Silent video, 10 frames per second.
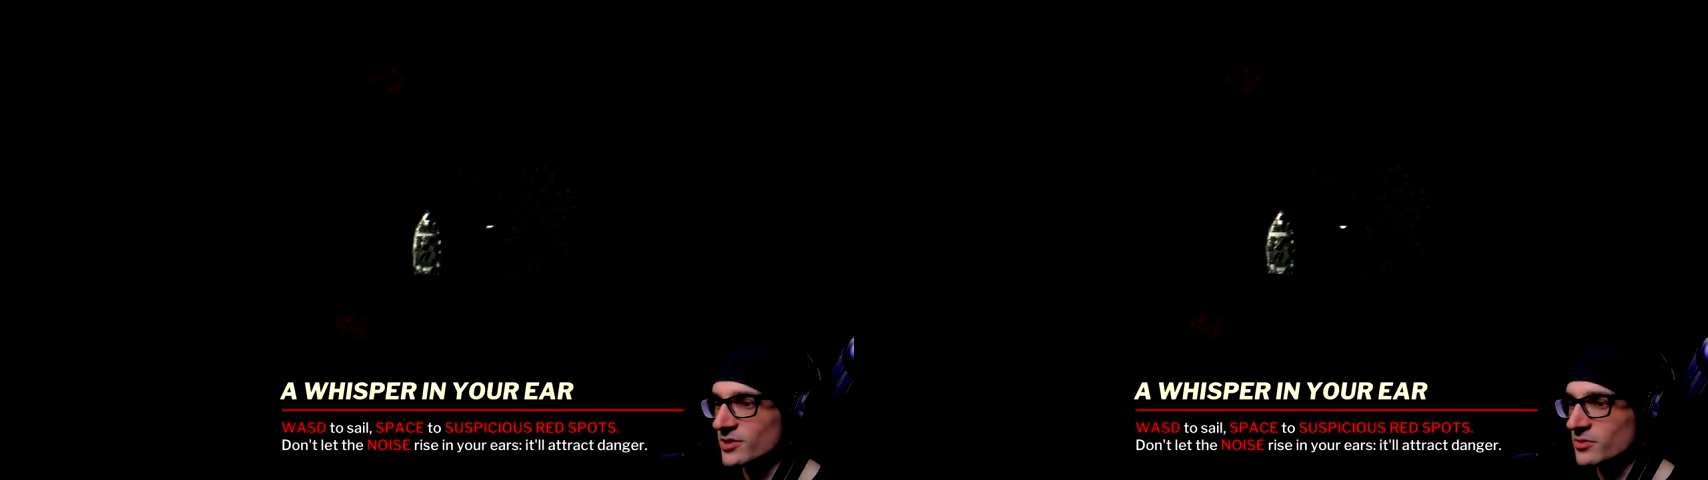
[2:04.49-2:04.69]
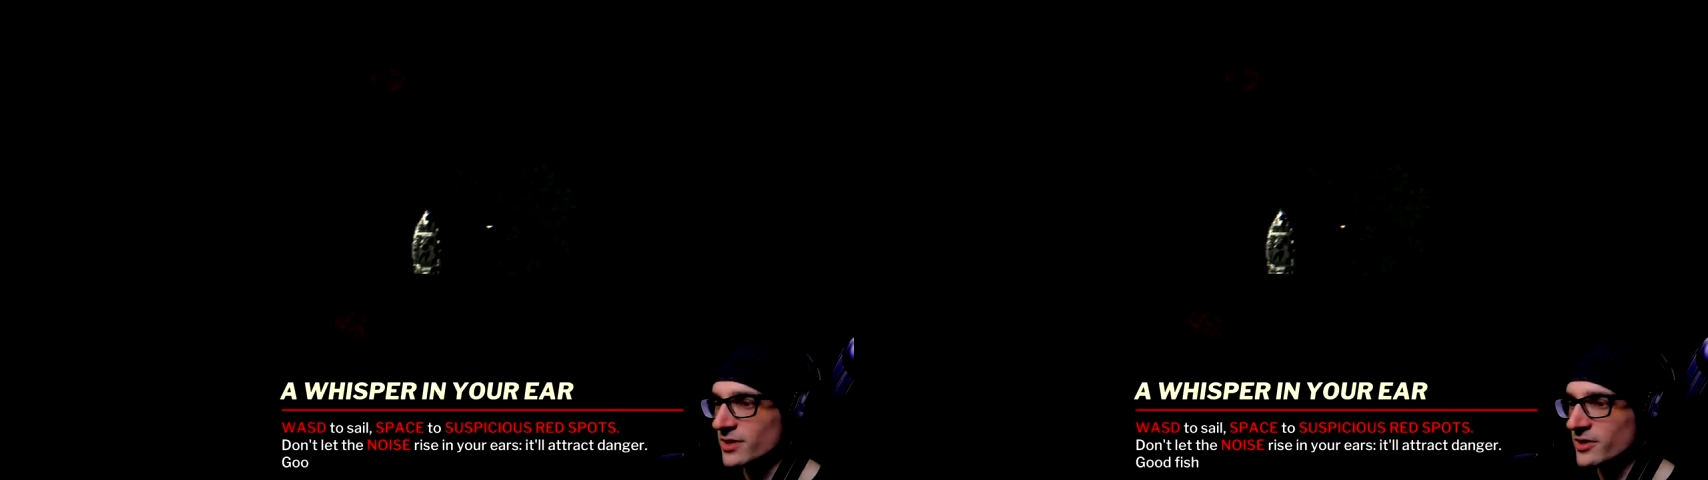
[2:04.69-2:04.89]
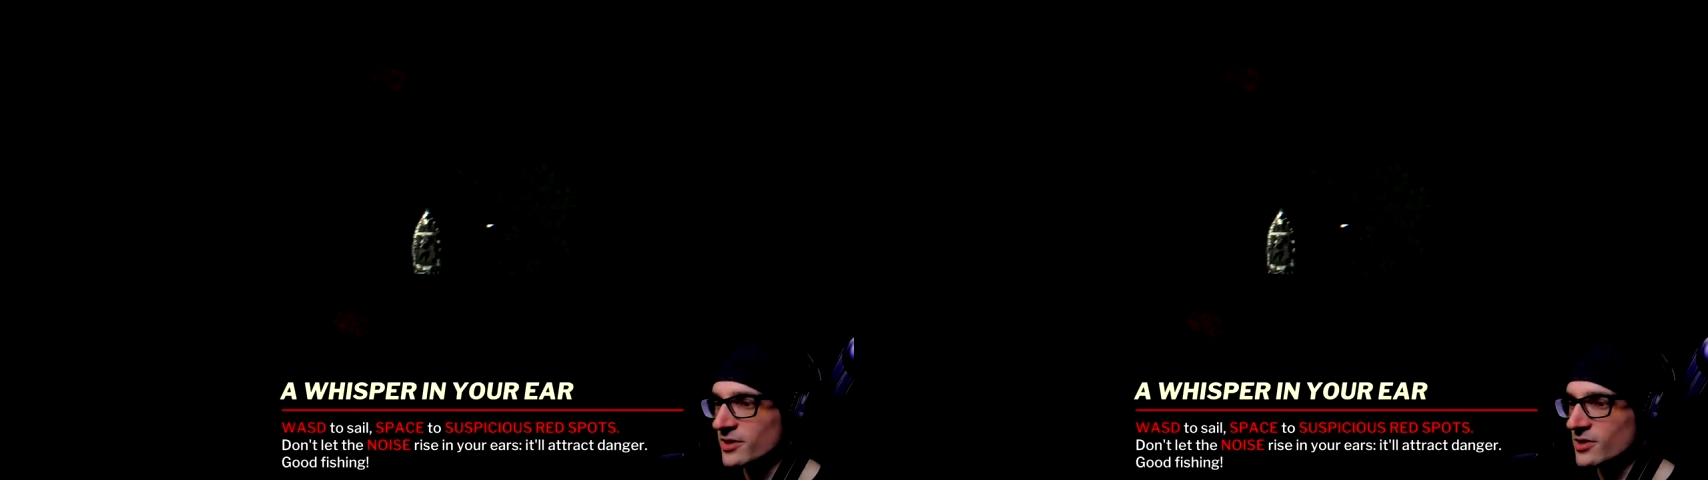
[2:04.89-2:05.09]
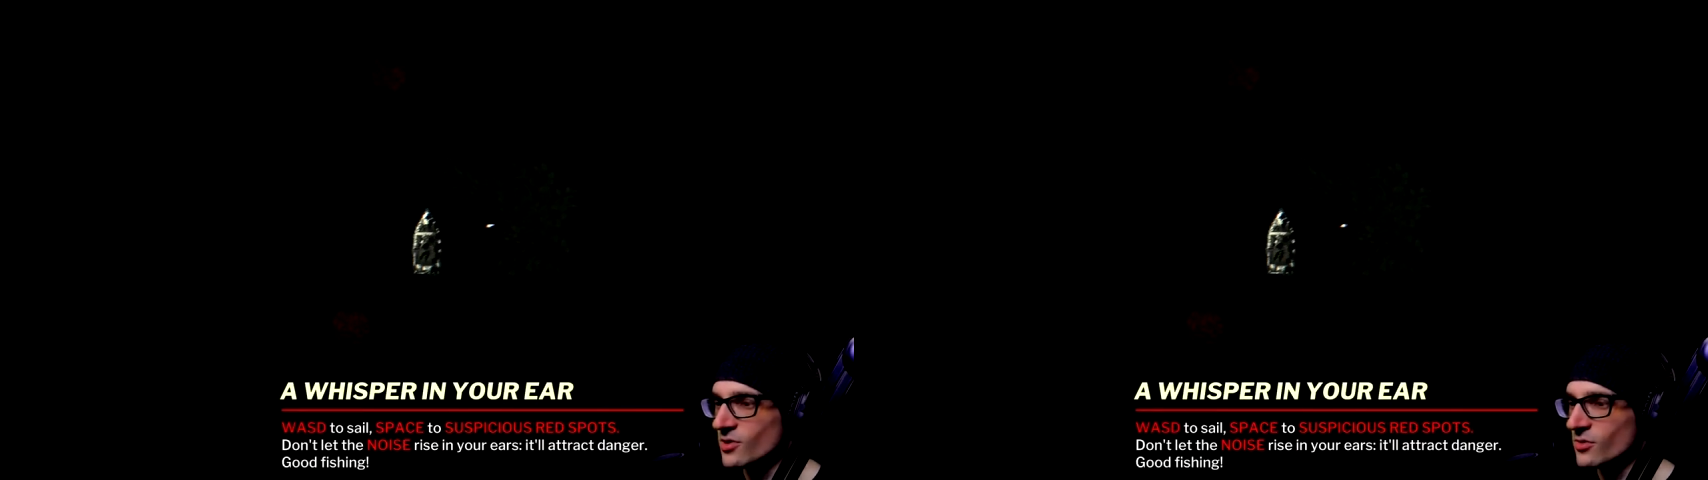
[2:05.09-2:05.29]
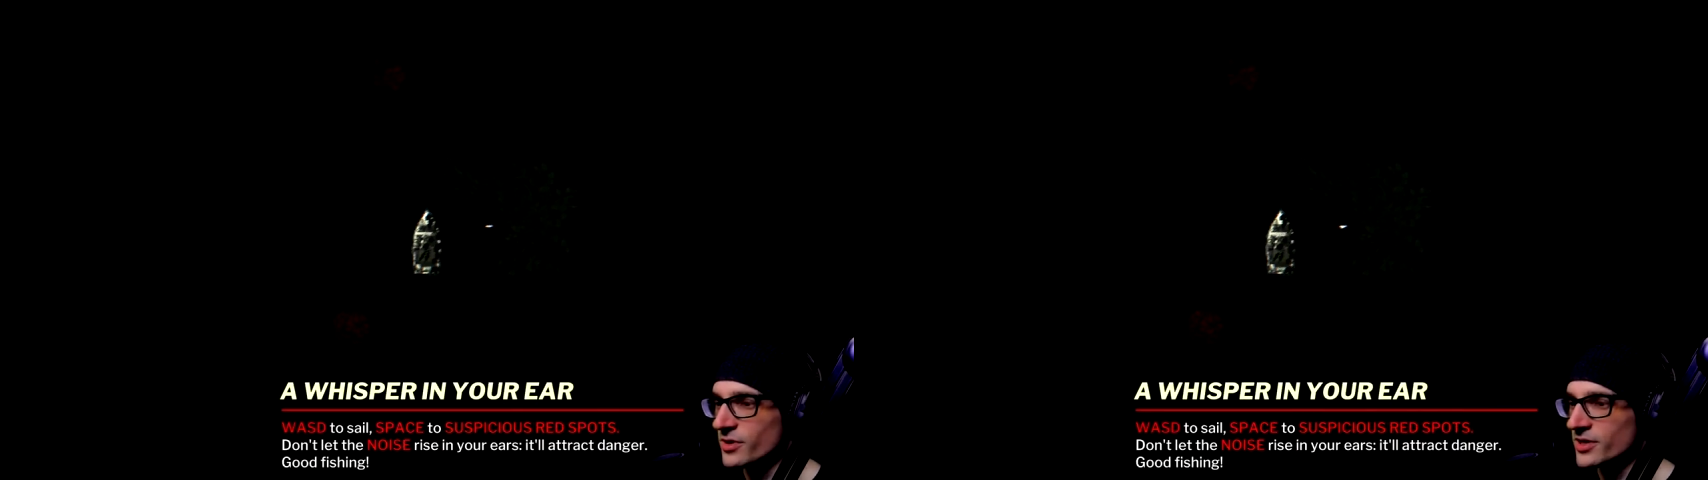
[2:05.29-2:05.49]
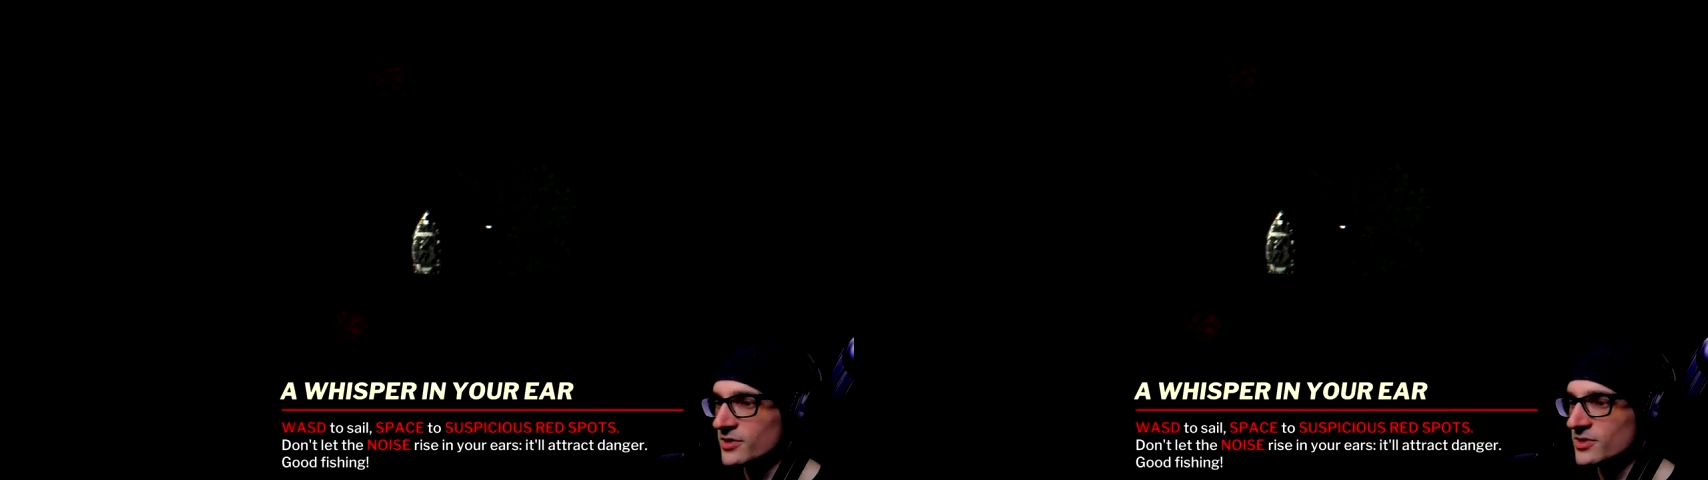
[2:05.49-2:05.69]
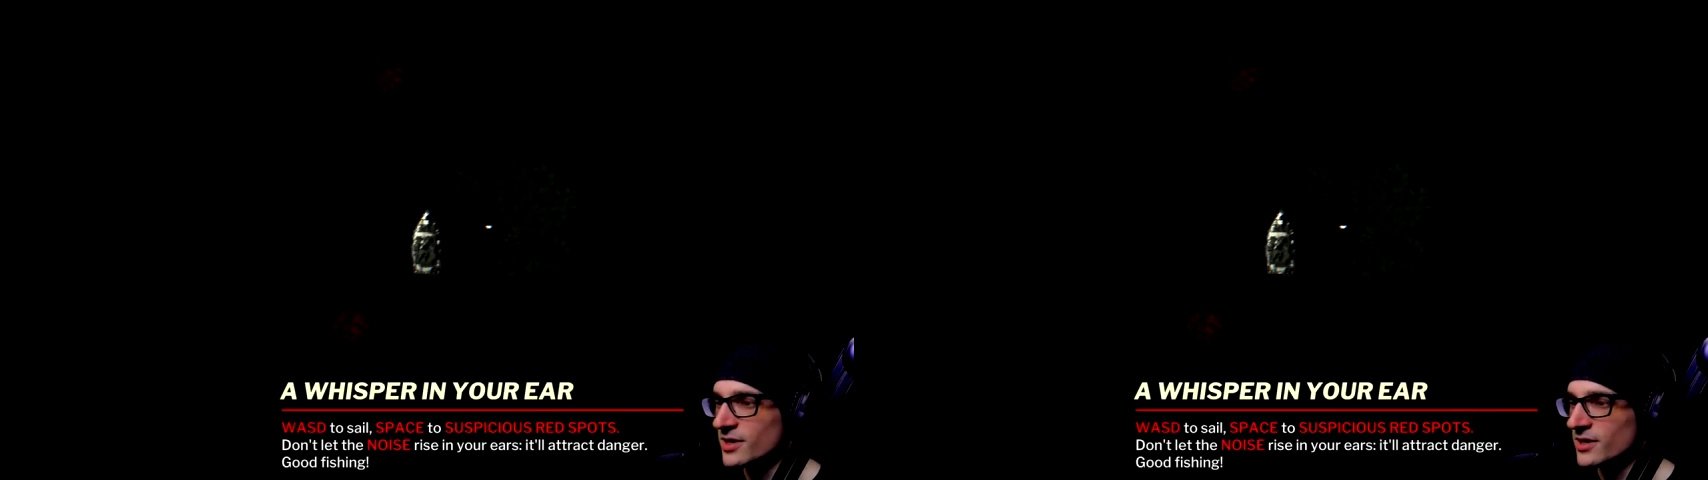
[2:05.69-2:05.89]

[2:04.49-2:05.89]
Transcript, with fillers: Don't let the noise